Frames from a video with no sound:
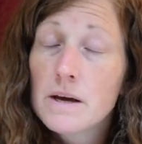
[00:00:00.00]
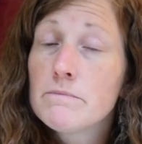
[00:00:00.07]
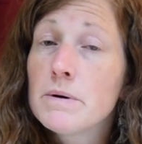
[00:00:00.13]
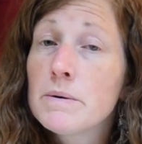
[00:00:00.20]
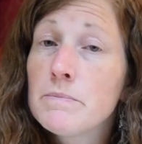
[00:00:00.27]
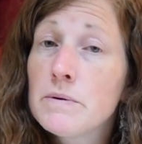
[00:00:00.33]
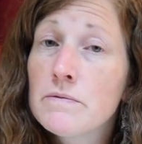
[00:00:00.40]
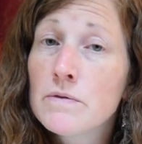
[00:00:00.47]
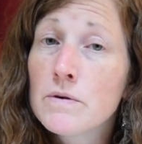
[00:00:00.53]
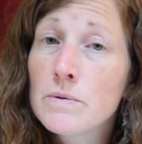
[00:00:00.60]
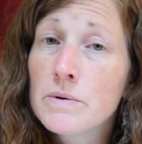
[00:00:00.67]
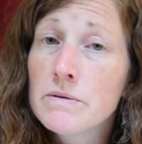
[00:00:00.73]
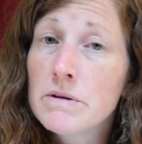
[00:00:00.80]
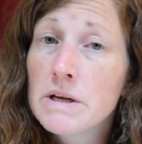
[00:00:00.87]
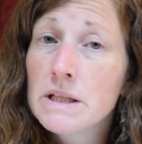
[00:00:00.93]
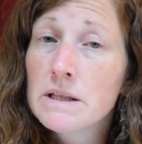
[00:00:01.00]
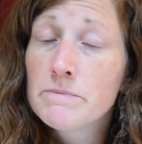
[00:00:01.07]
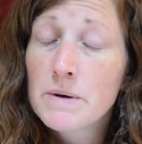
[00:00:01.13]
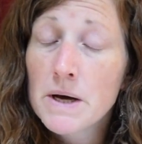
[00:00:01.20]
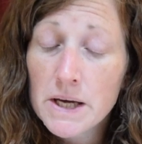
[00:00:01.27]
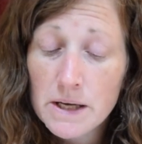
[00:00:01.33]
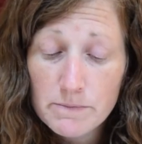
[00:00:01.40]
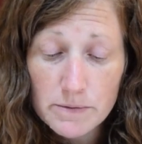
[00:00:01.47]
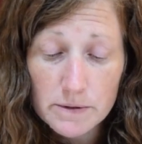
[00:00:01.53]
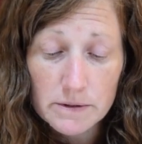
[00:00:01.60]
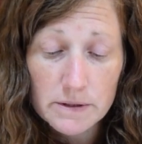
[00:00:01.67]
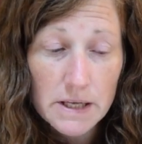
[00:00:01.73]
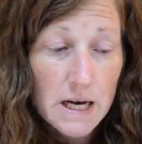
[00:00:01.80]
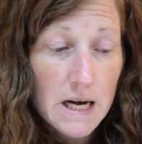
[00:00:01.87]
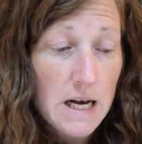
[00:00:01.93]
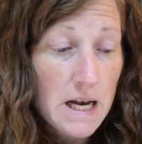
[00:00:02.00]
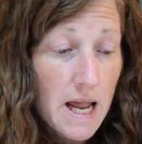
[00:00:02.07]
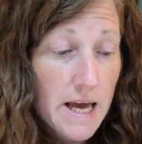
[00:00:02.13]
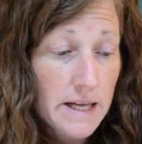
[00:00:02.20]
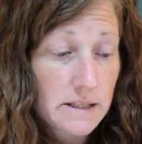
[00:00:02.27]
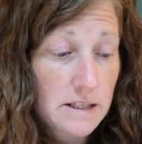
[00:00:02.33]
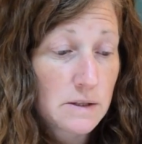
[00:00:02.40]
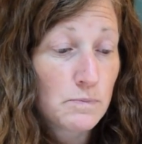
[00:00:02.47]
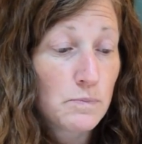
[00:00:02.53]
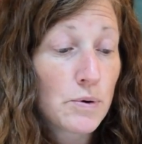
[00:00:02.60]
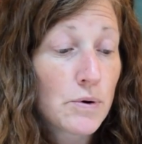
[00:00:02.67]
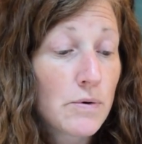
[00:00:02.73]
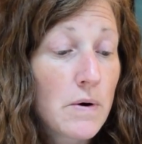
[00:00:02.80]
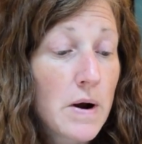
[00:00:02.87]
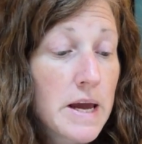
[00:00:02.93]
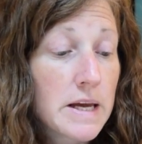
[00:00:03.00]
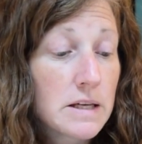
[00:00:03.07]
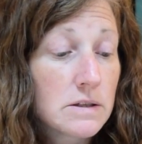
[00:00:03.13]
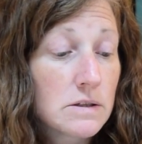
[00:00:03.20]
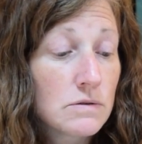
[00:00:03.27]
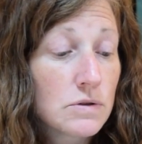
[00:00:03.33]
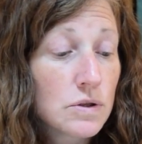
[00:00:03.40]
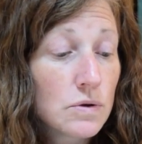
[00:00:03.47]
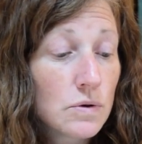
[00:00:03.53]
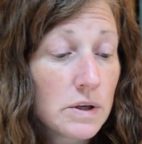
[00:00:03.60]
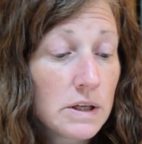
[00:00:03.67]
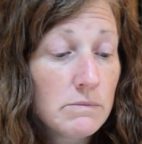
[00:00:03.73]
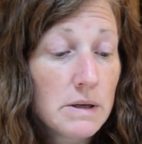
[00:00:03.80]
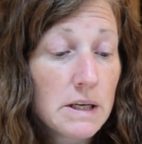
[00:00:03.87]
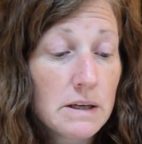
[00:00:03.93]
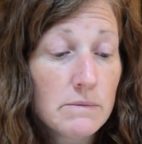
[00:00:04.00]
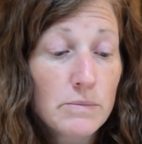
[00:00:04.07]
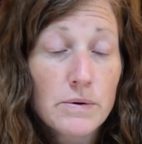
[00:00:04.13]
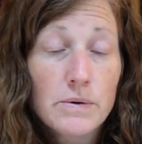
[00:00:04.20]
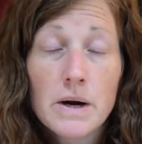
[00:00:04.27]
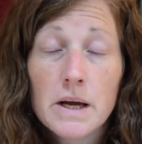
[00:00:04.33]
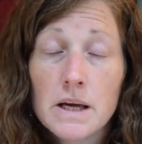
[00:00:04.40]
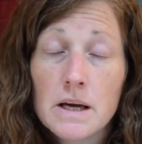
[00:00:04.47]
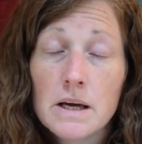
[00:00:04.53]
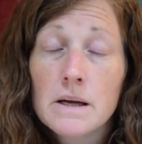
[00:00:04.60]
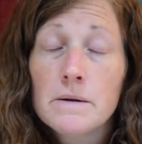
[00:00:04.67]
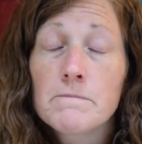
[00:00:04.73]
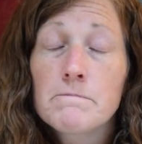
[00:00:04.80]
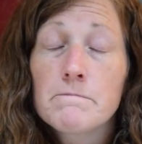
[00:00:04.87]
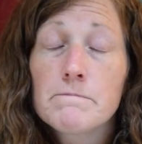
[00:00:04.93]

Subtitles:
But before we read the Bible, let's pray. So join me in praying.